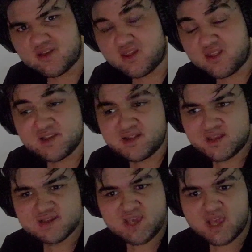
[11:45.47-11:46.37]
In
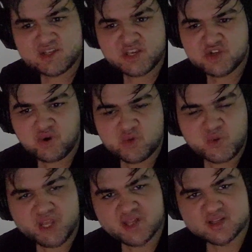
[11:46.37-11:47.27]
his case, he showed
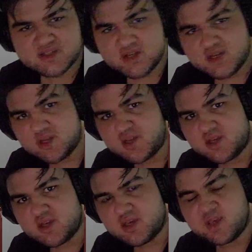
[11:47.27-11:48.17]
weakness.
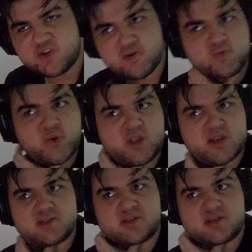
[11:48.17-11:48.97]
He showed weakness.